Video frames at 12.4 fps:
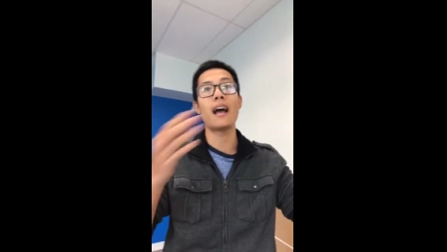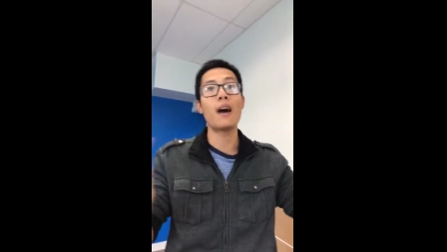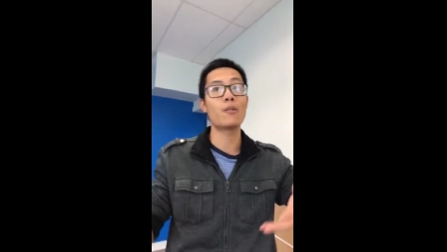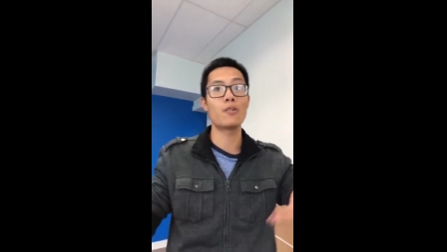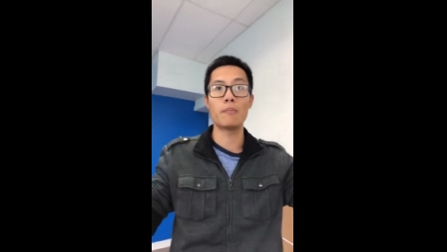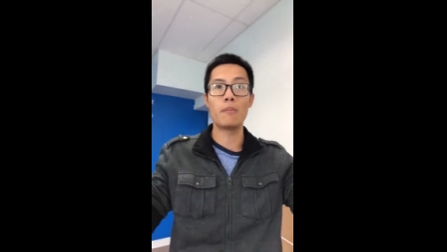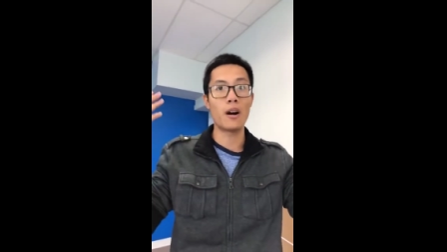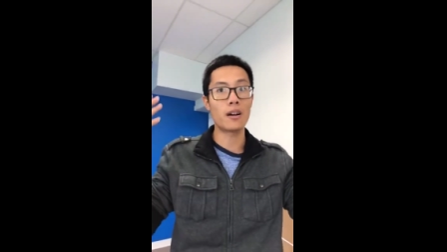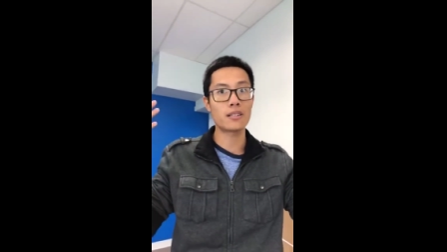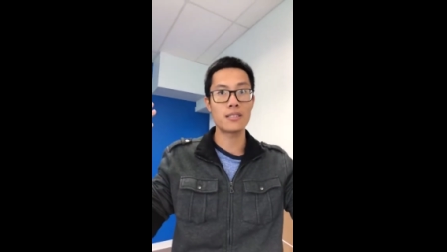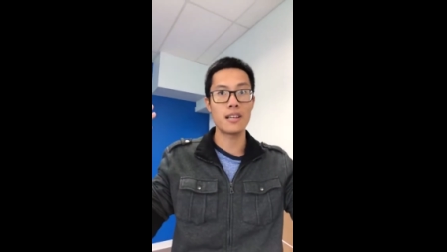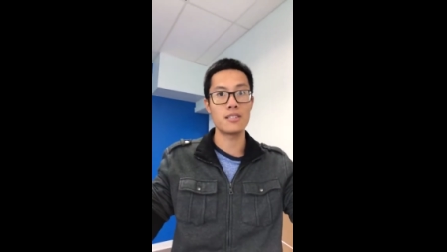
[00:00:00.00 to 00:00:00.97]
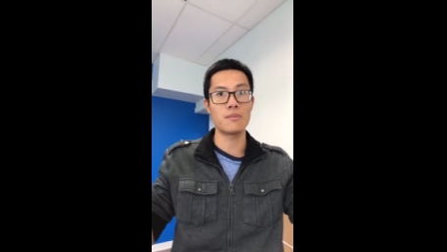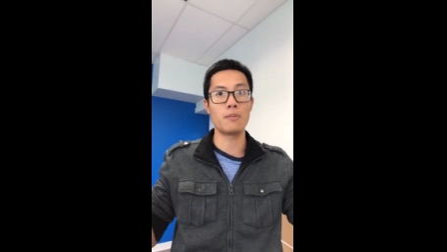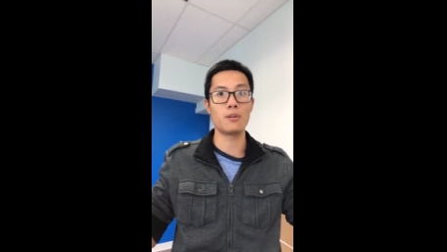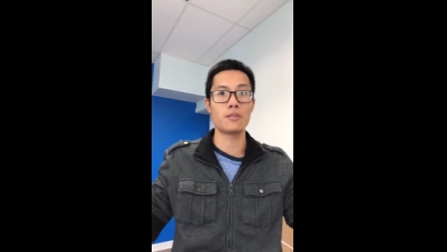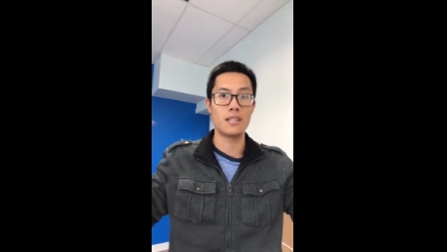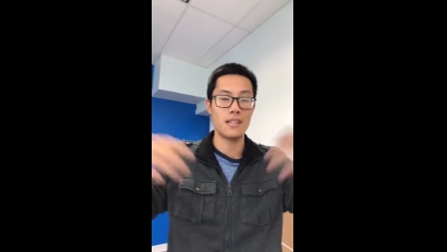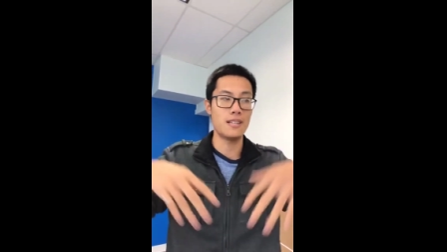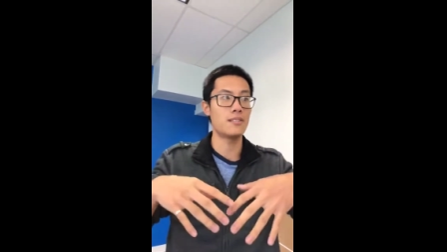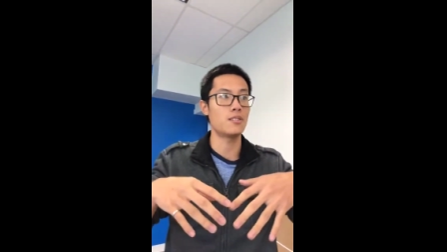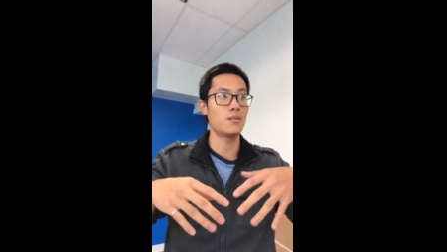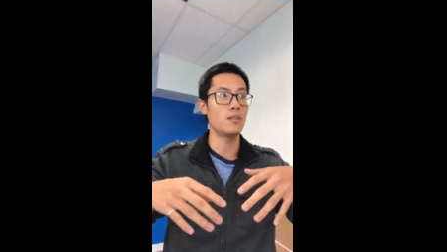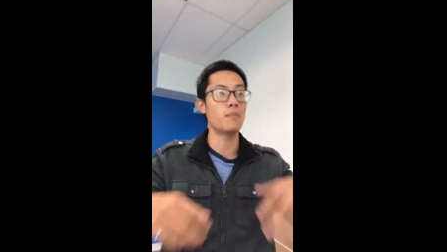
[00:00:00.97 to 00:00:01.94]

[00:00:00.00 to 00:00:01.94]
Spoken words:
out of the box as opposed to into the